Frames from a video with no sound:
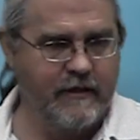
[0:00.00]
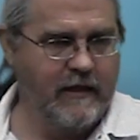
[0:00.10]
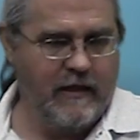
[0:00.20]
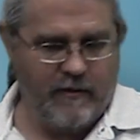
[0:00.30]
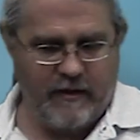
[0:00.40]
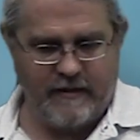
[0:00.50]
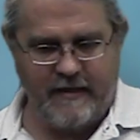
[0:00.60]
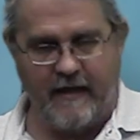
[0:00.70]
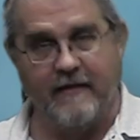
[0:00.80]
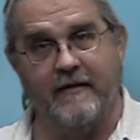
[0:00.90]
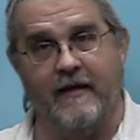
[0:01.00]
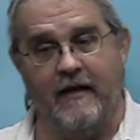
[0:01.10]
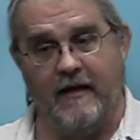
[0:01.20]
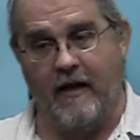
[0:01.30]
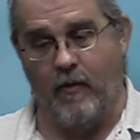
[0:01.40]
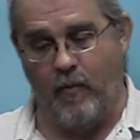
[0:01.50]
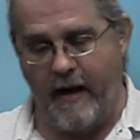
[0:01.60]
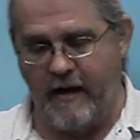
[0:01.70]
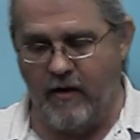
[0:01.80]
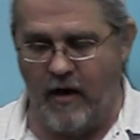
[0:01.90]
I'm going to take the
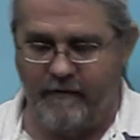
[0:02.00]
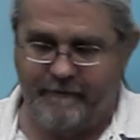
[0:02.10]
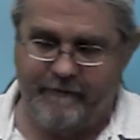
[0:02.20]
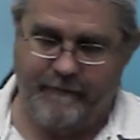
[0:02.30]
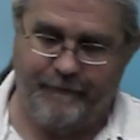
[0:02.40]
weight off